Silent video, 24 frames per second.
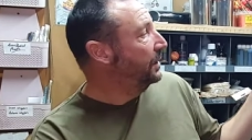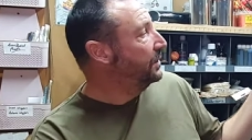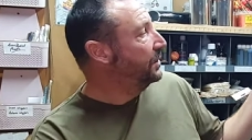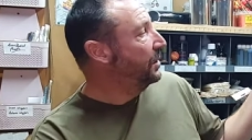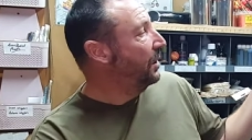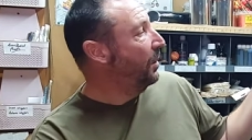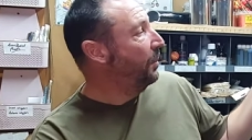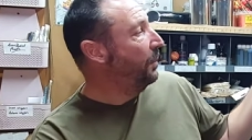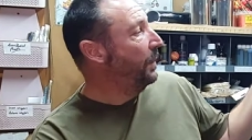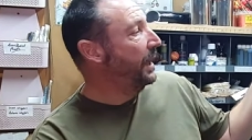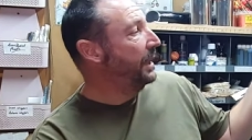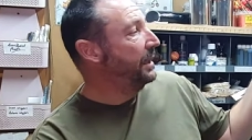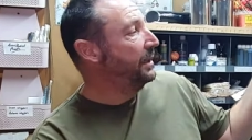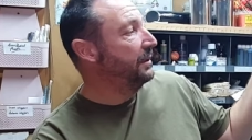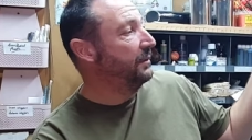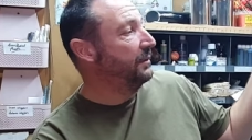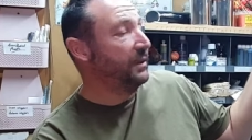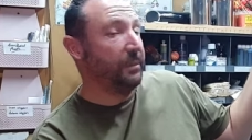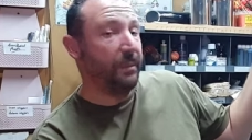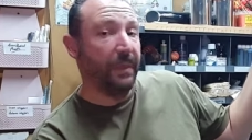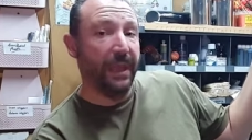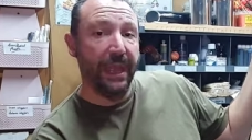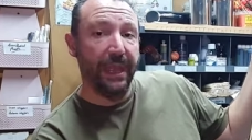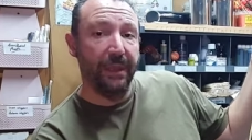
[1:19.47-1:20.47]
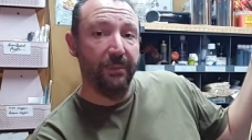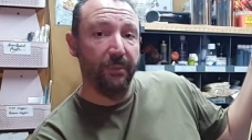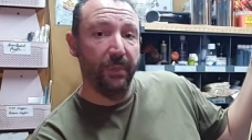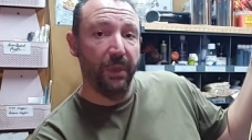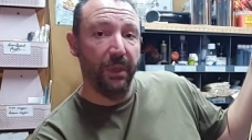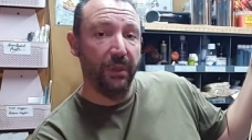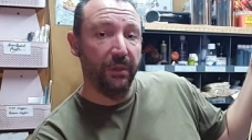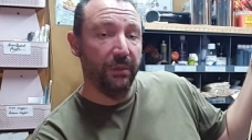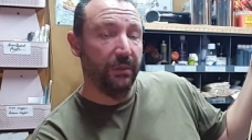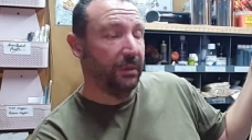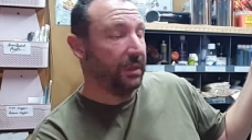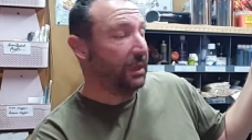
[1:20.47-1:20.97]
At the top end of the
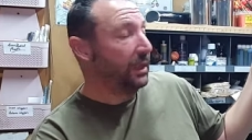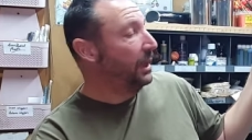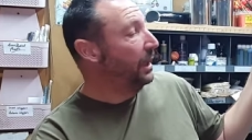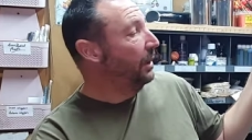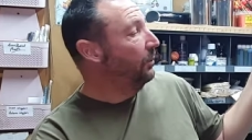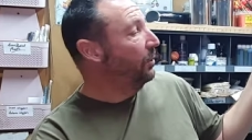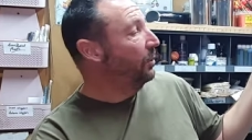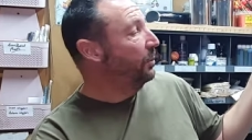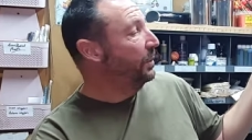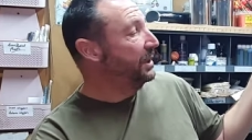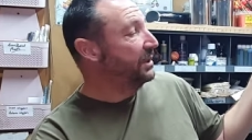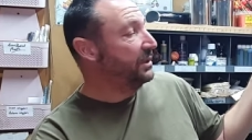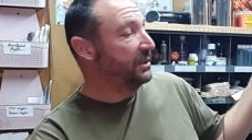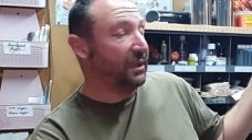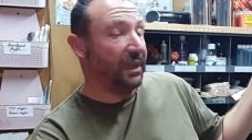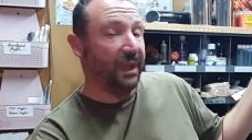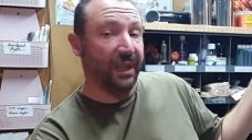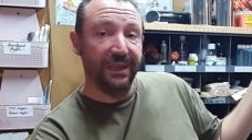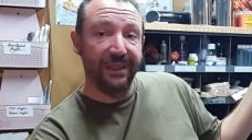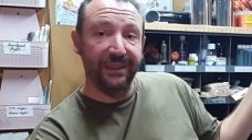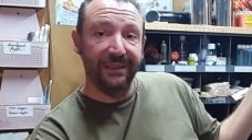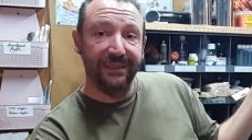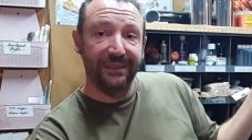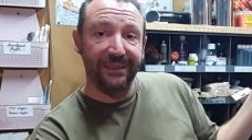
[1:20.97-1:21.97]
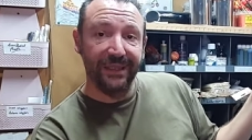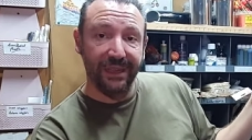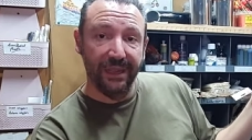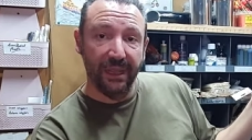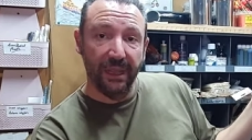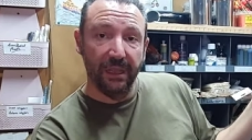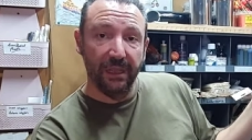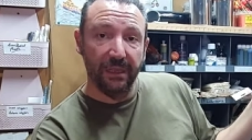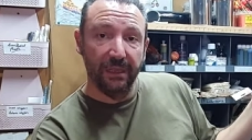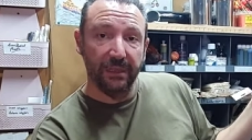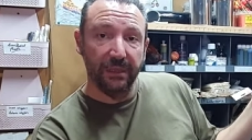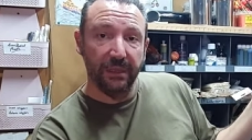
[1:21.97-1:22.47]
bamboo will be slightly
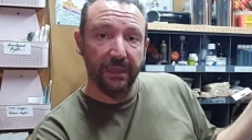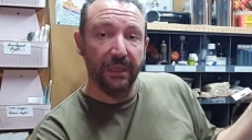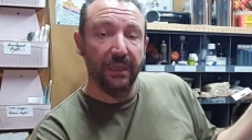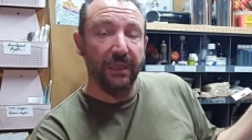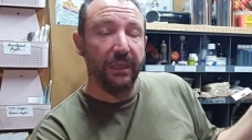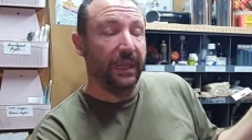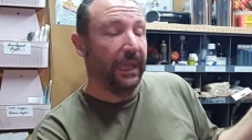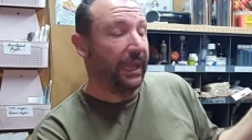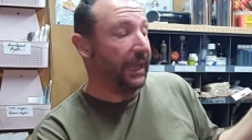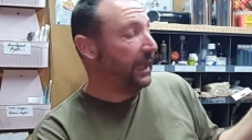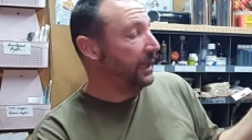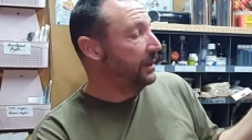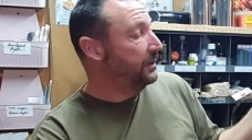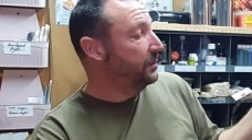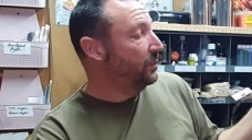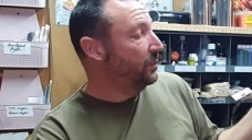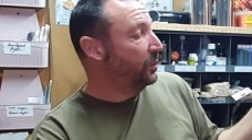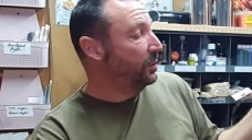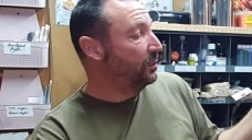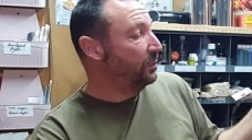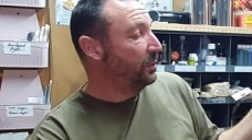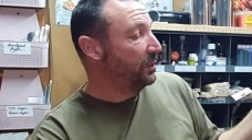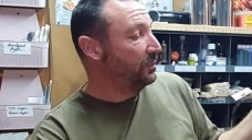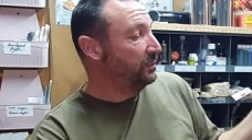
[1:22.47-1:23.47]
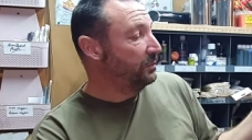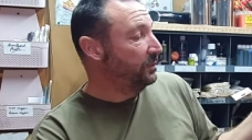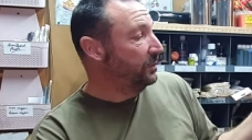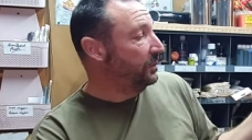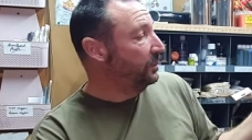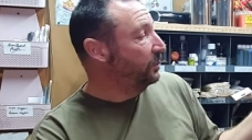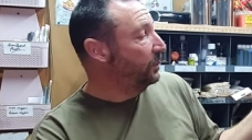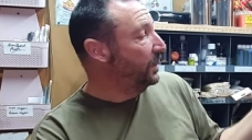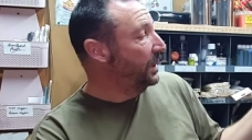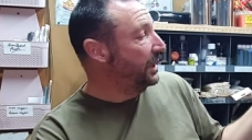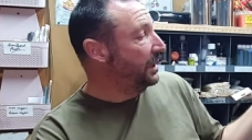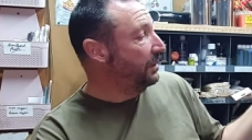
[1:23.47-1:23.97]
thinner, and we'll, we'll
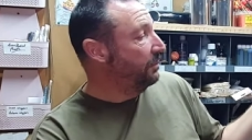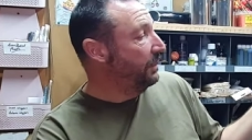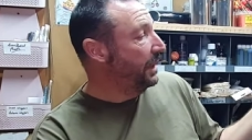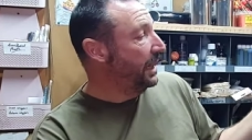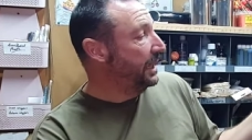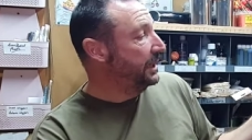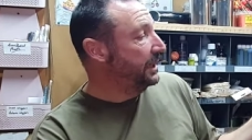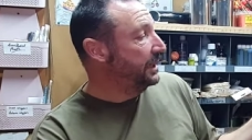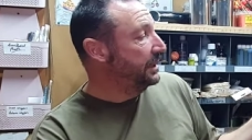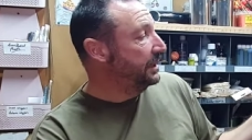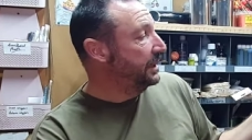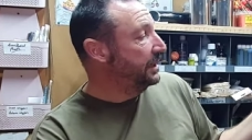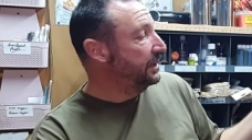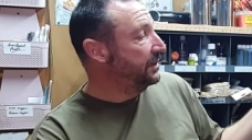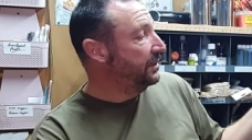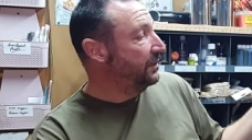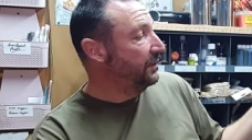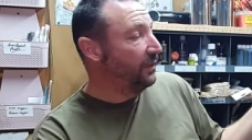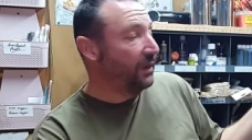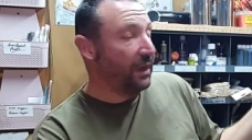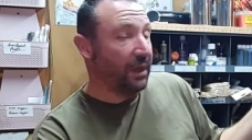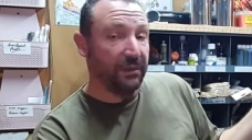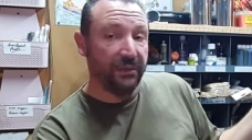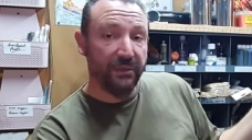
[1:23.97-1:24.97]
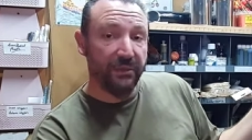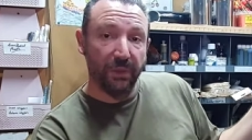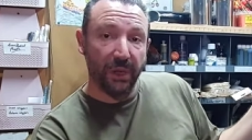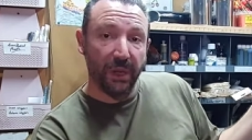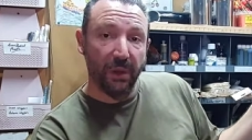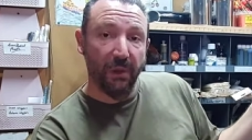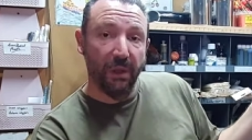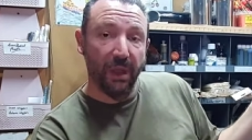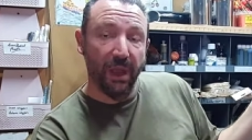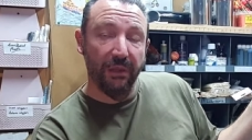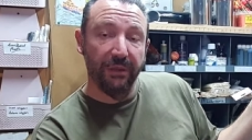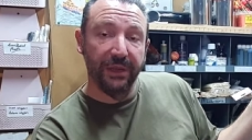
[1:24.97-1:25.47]
we can make these into floats
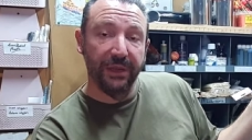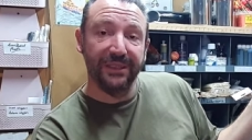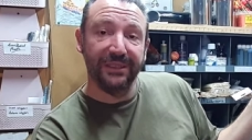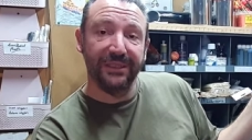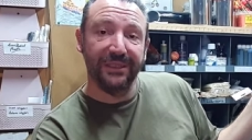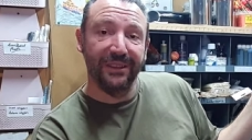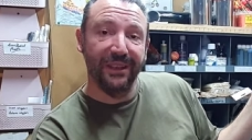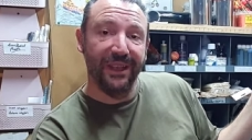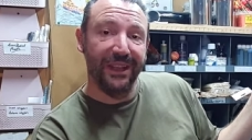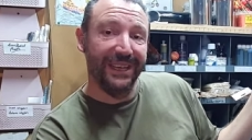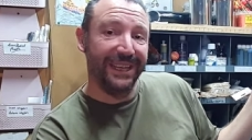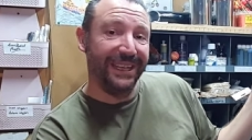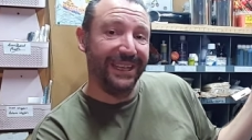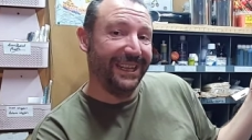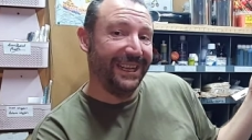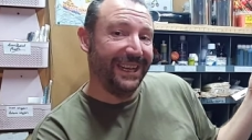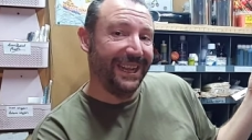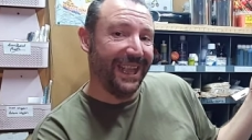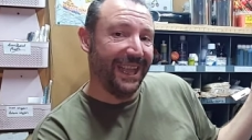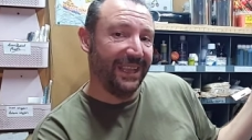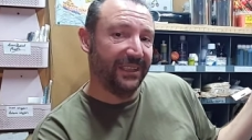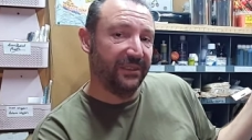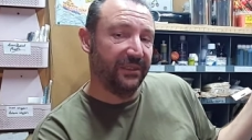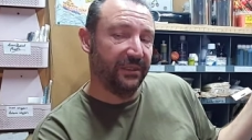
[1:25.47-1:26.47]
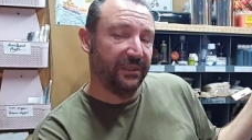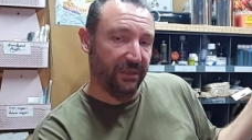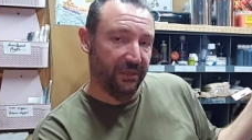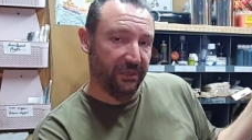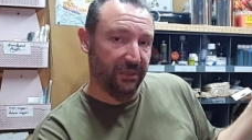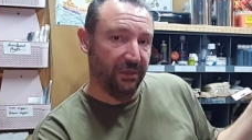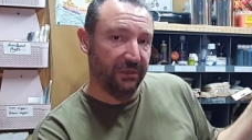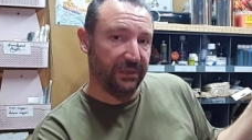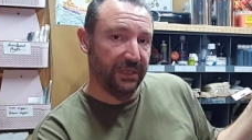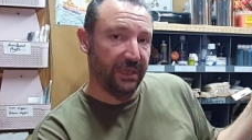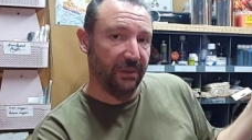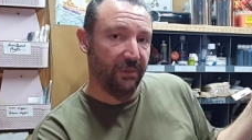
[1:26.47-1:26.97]
requiring slightly less
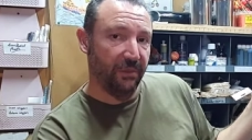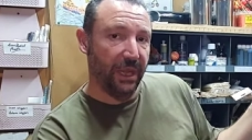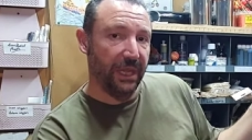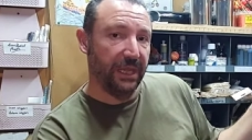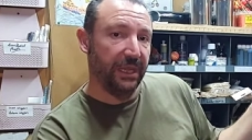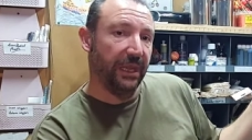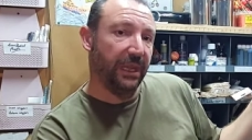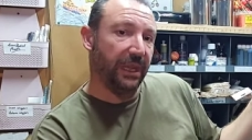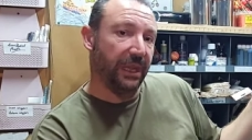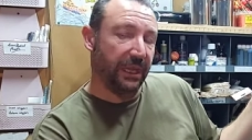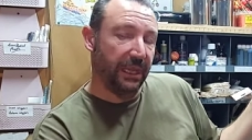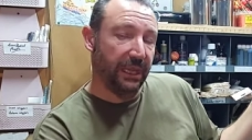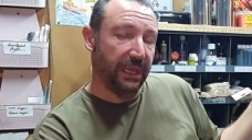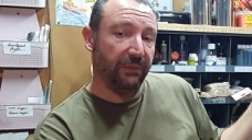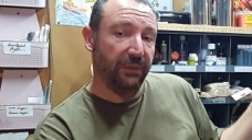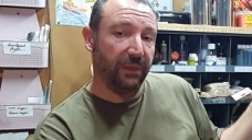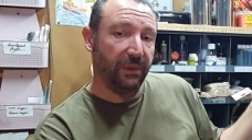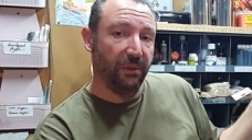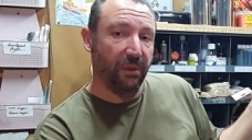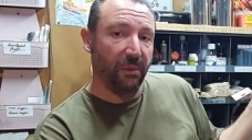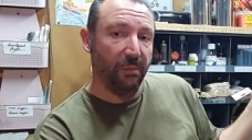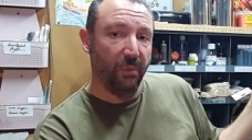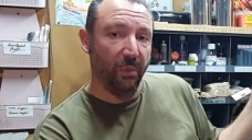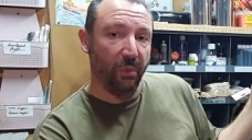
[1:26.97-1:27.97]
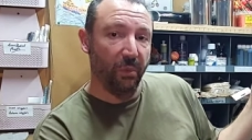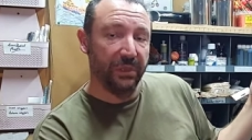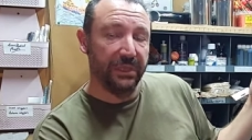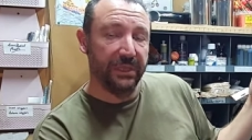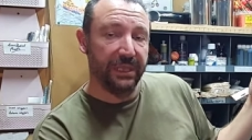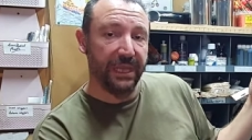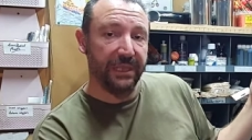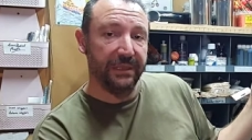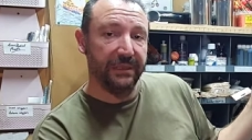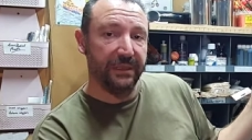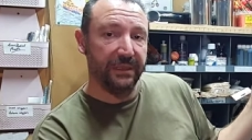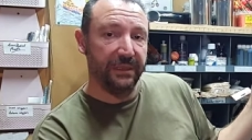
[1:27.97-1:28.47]
shotting weight, giving you a
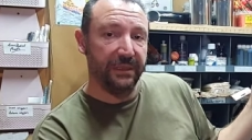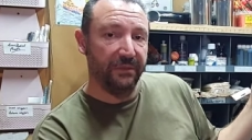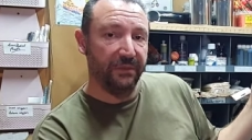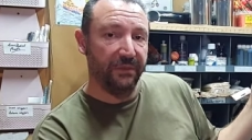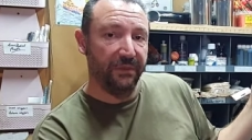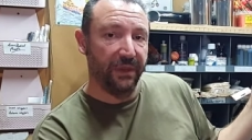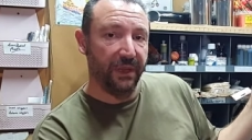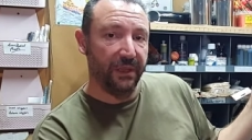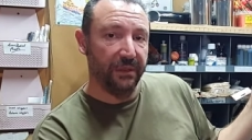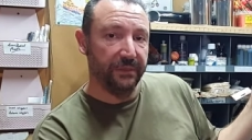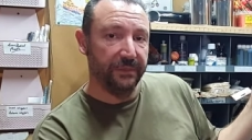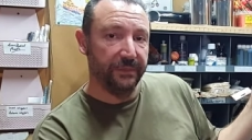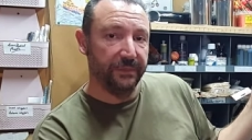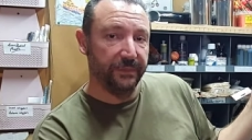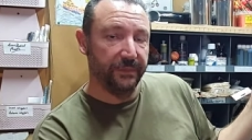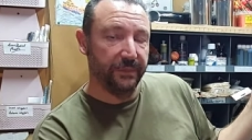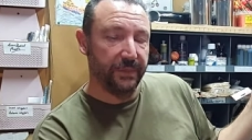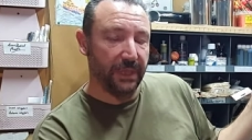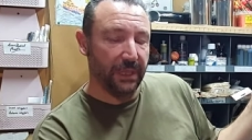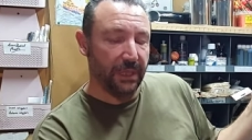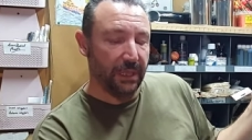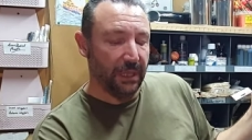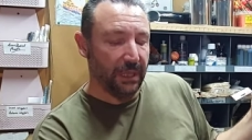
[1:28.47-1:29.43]
more sensitive float.